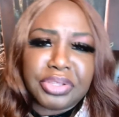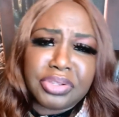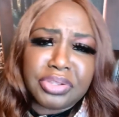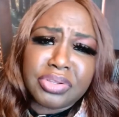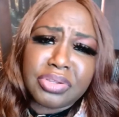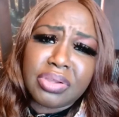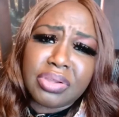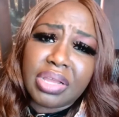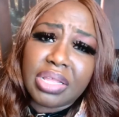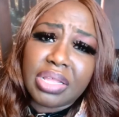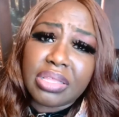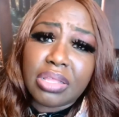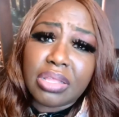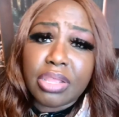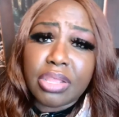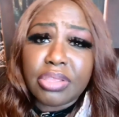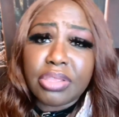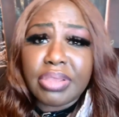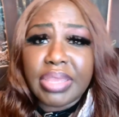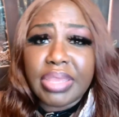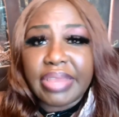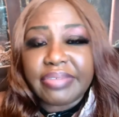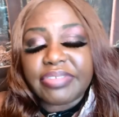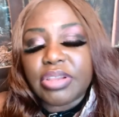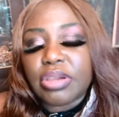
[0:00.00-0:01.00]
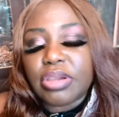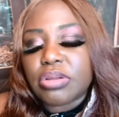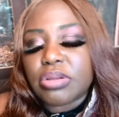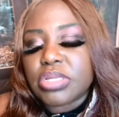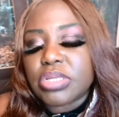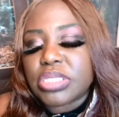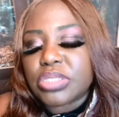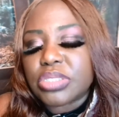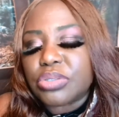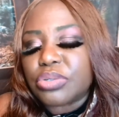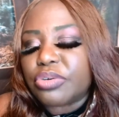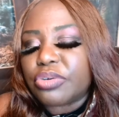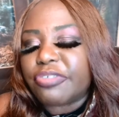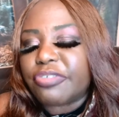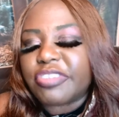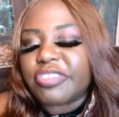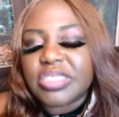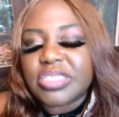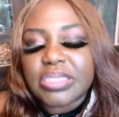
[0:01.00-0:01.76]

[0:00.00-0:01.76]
Do you know how long you have to go to school?